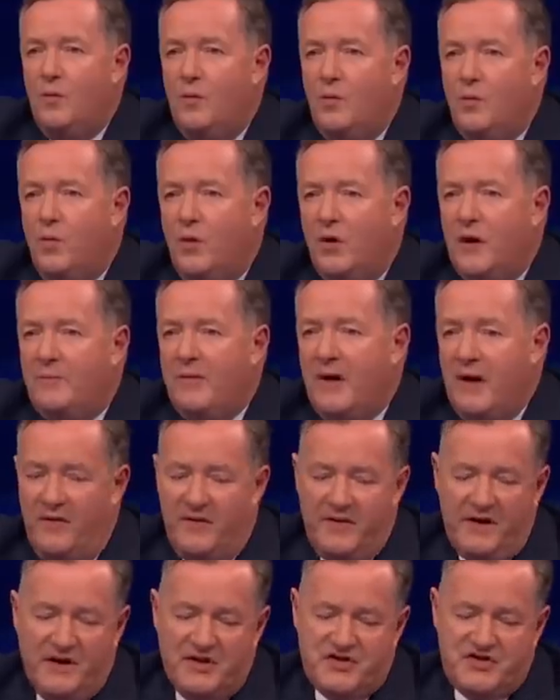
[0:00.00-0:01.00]
What about
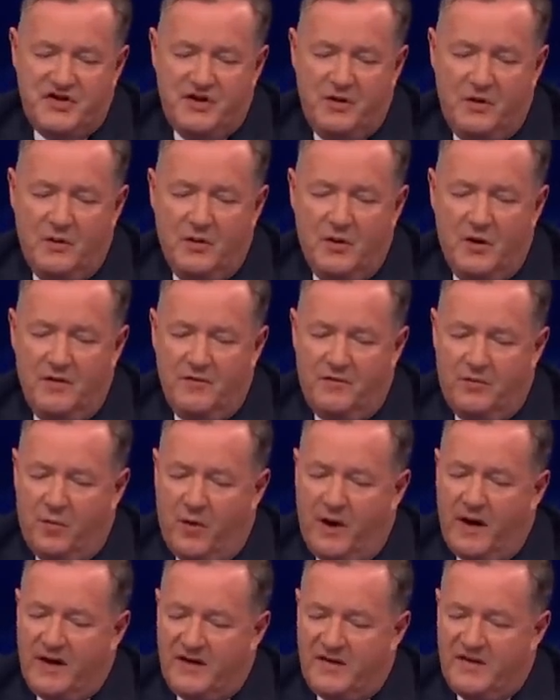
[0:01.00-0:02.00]
the issue of
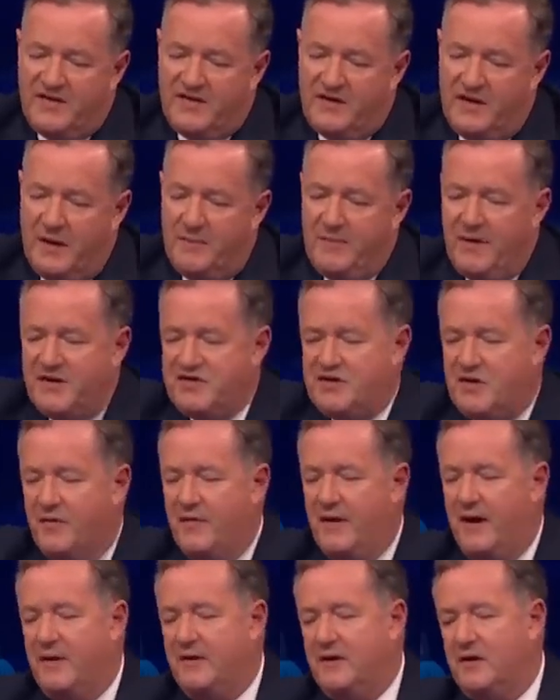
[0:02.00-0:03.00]
race? And I mentioned
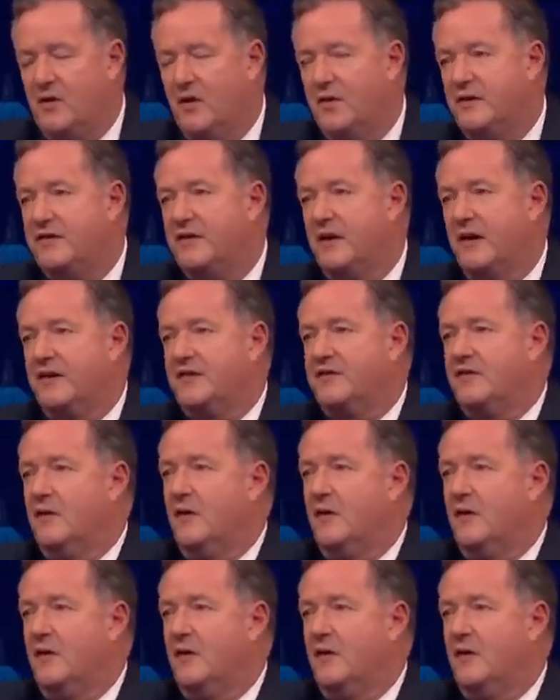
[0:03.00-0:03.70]
that in the context